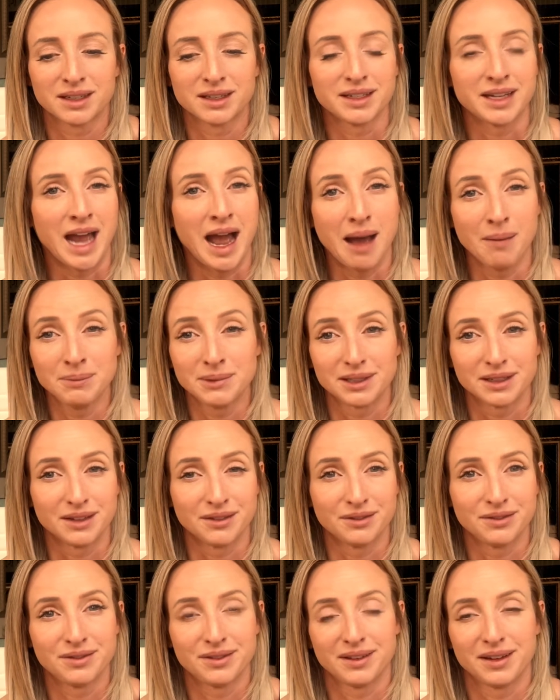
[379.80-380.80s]

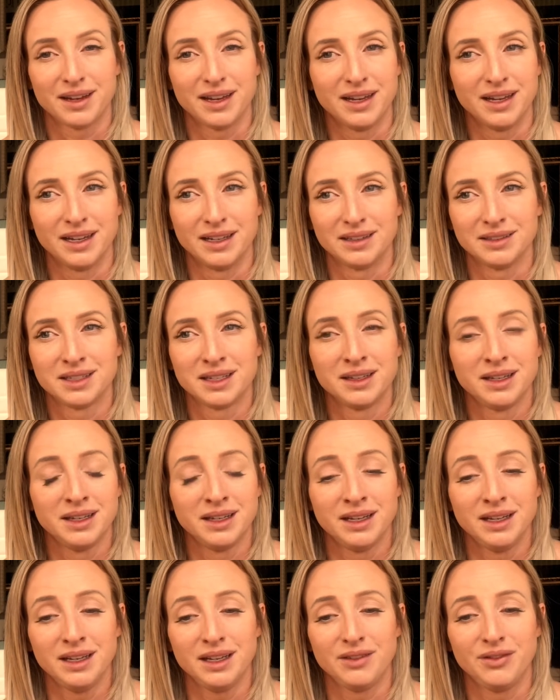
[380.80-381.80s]
captive. And
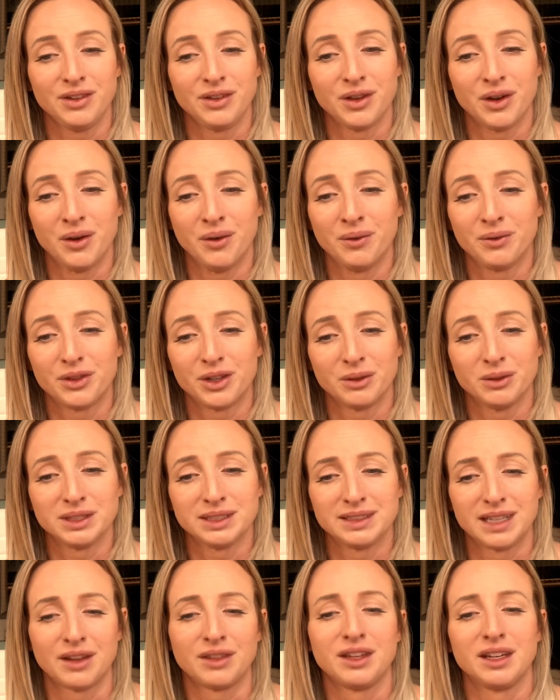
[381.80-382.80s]
even though there
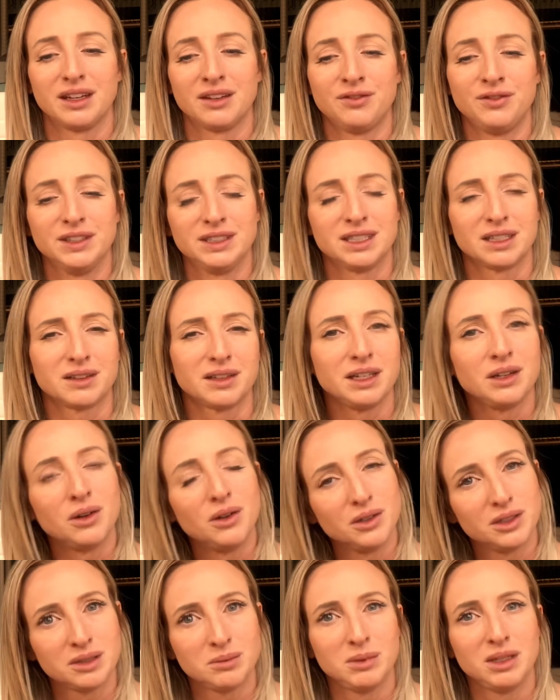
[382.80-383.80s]
was nothing physically
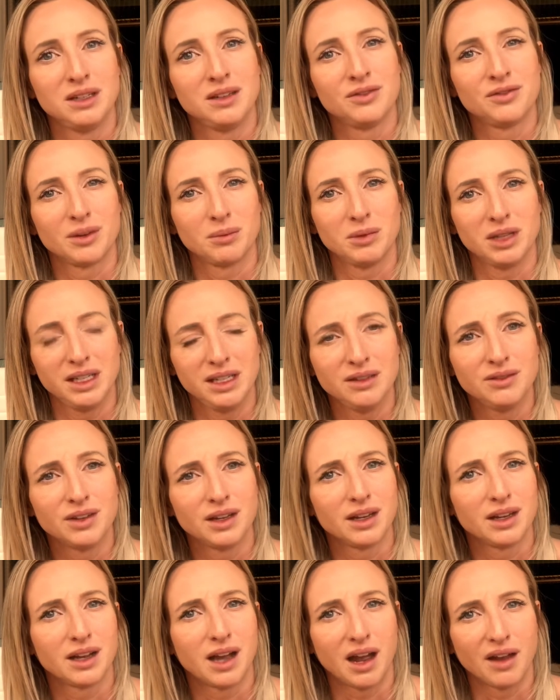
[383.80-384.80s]
holding me from
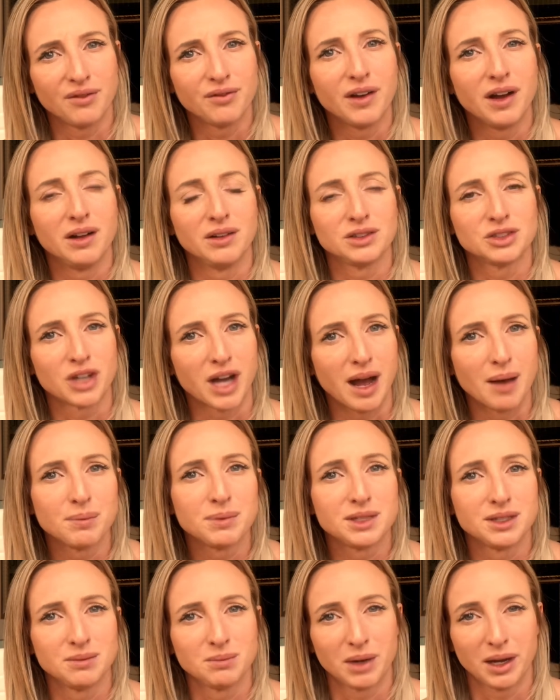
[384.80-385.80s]
leaving, I felt
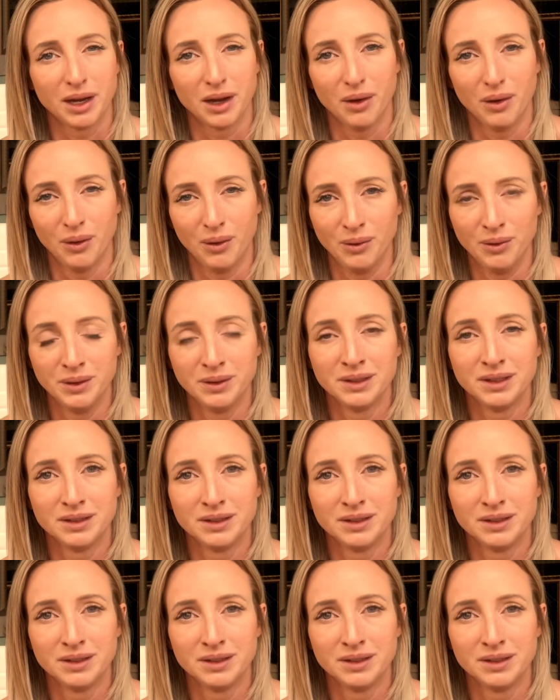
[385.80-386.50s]
trapped in my own